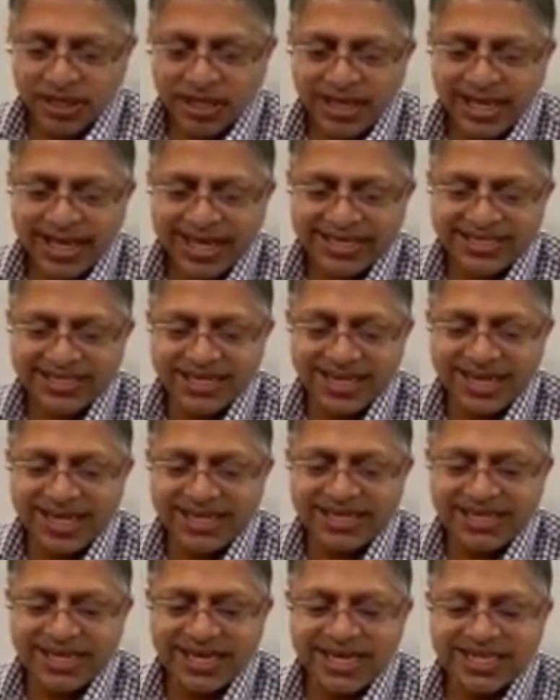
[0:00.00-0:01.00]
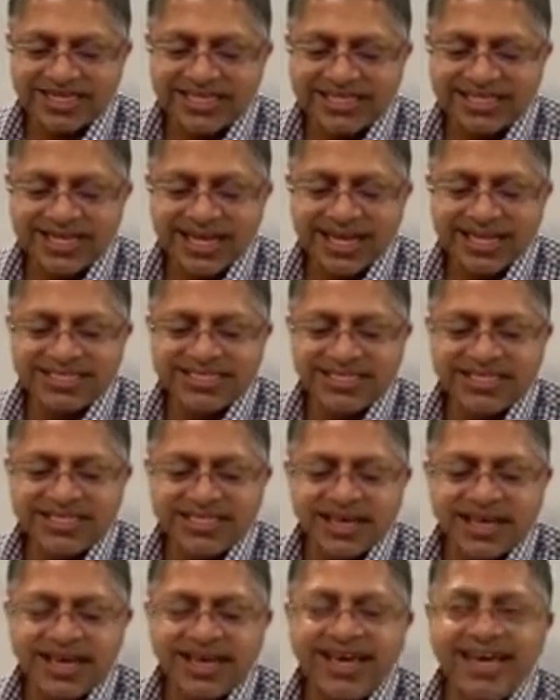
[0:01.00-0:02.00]
it says
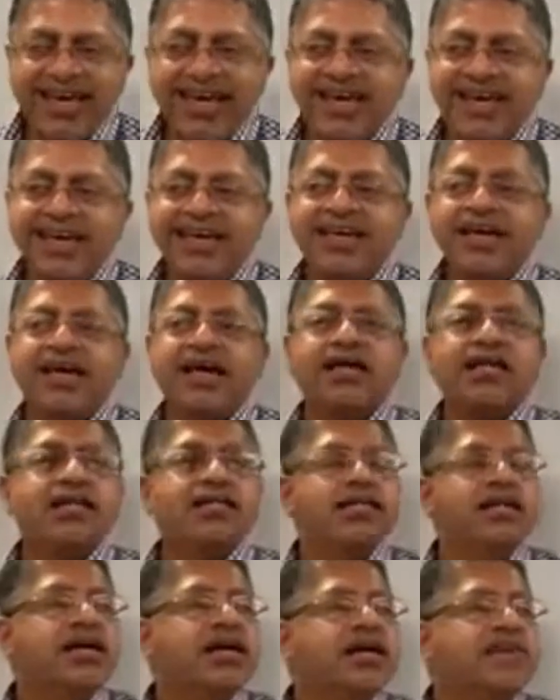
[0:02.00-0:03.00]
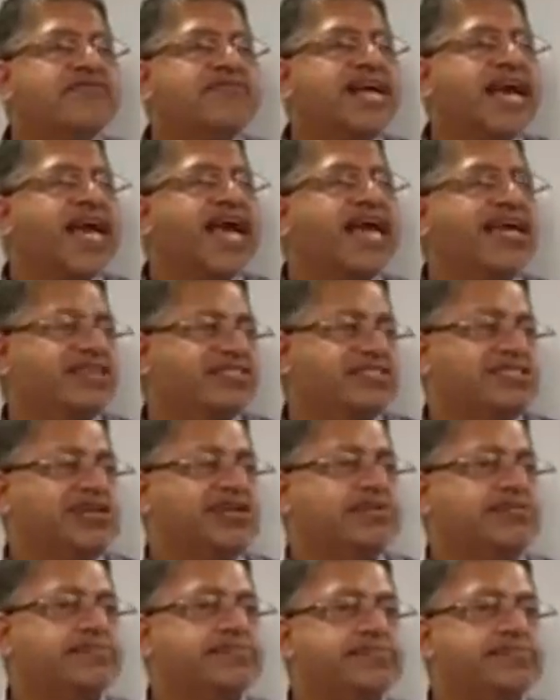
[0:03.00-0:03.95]
the king loved Esther.